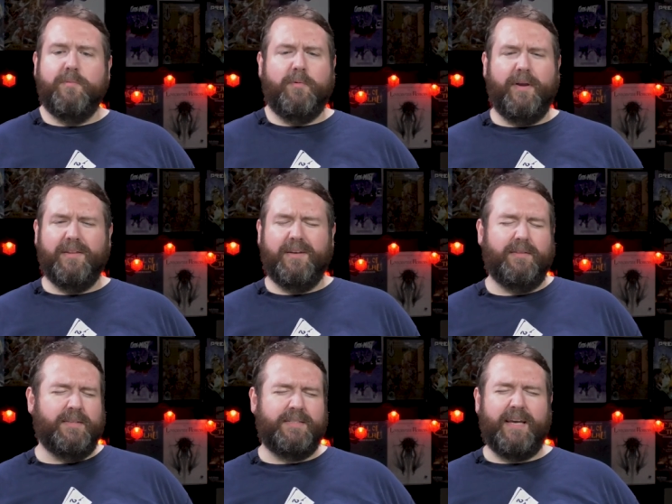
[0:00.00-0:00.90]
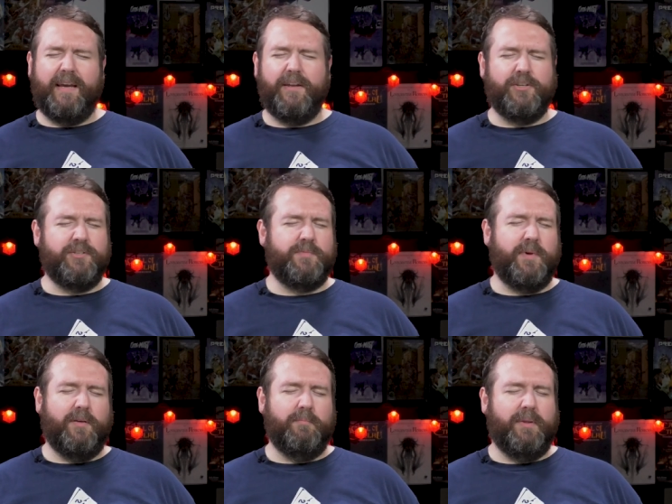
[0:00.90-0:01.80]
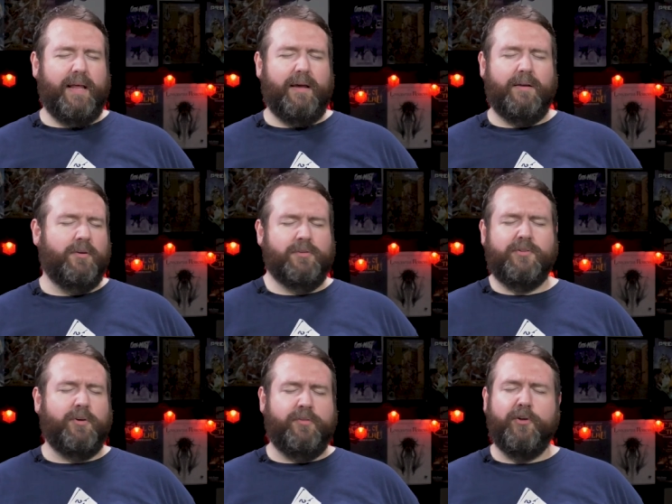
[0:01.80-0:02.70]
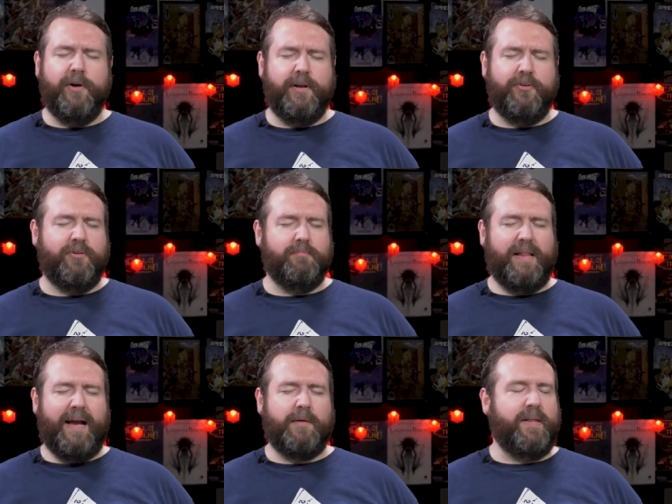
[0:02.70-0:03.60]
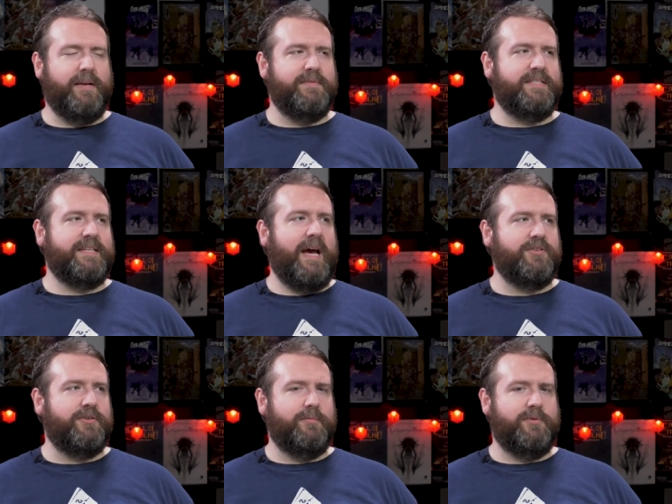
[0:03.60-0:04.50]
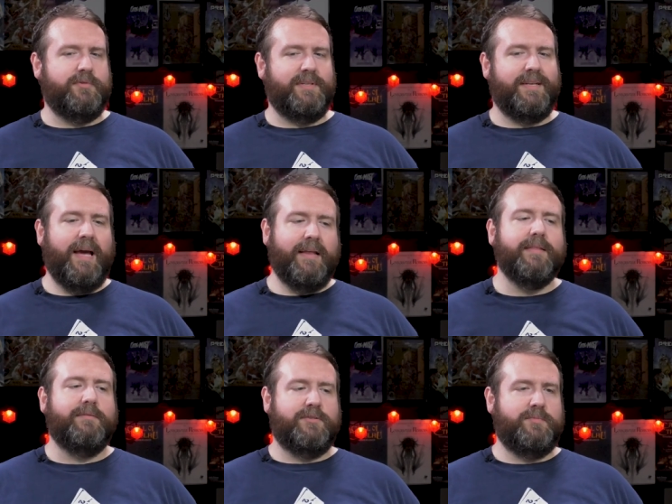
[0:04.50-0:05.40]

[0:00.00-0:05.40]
remembering the, the second edition spell, or sorry, third edition Black Blade of Disaster, which was a ninth level